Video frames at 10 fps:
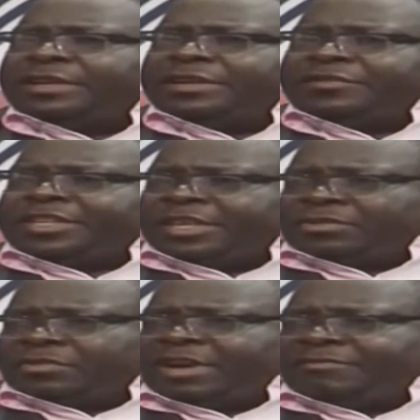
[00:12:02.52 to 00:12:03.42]
written
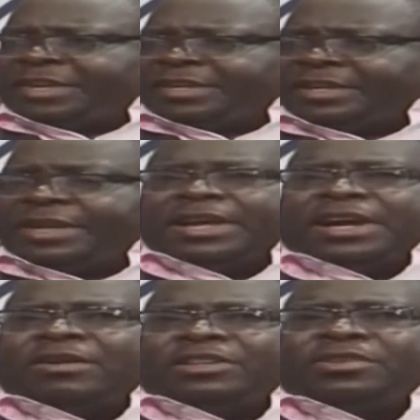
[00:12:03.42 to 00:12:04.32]
to government.
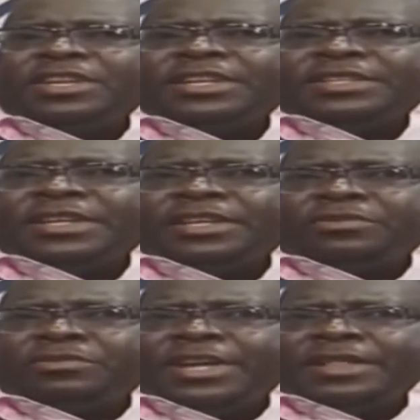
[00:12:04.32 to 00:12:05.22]
I was only listening
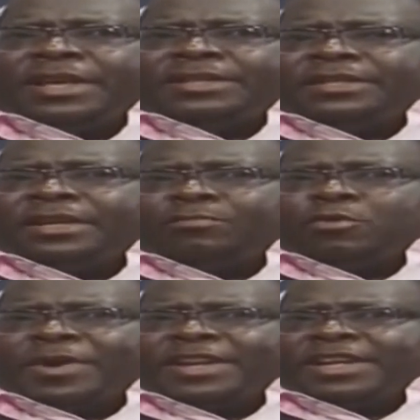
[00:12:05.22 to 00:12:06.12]
today that
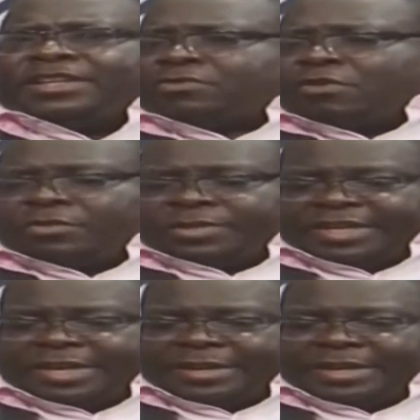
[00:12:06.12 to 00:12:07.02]
Mopani has called
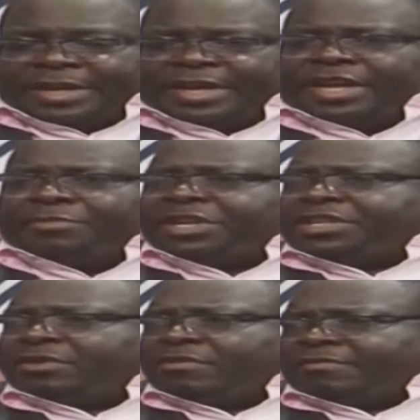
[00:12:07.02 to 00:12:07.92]
a
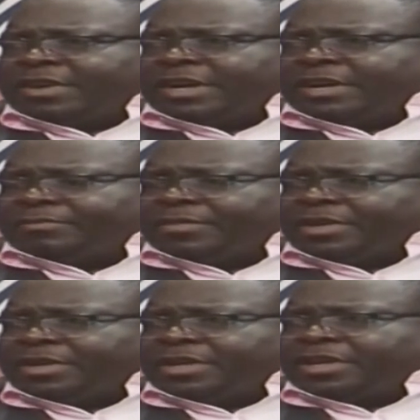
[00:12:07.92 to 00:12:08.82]
meeting of
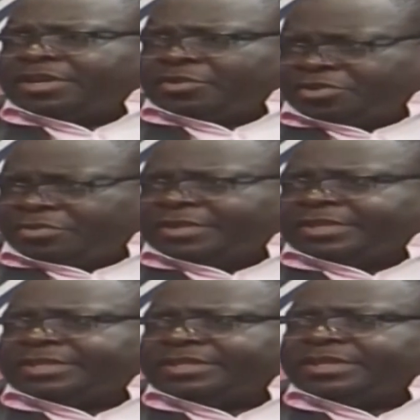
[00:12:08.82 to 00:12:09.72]
the
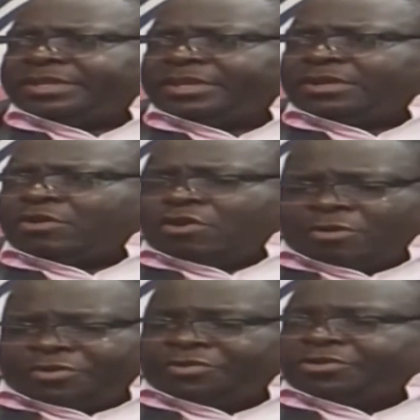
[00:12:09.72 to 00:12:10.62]
unions,
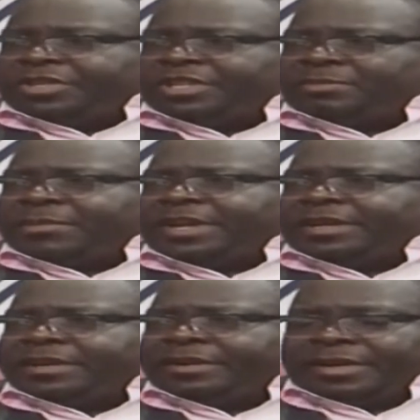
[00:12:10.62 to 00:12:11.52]
all unions in the
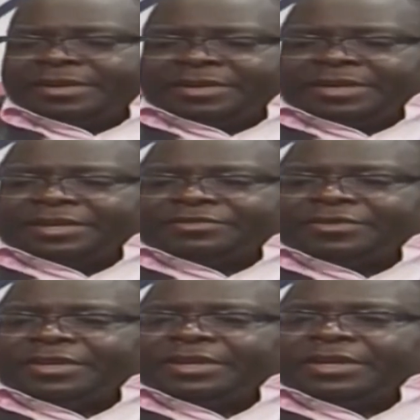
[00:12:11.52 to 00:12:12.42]
mining
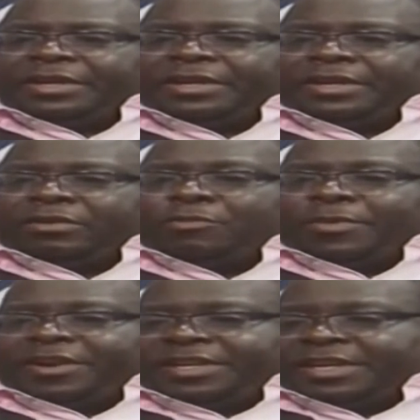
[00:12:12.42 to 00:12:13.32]
industry
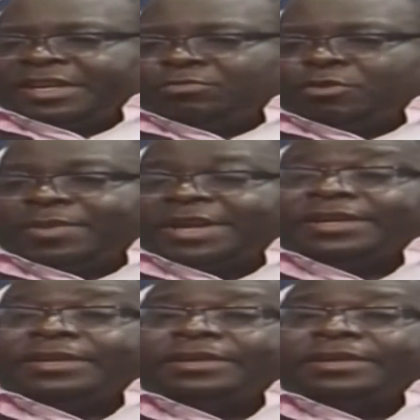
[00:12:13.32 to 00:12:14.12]
operating at Mopani,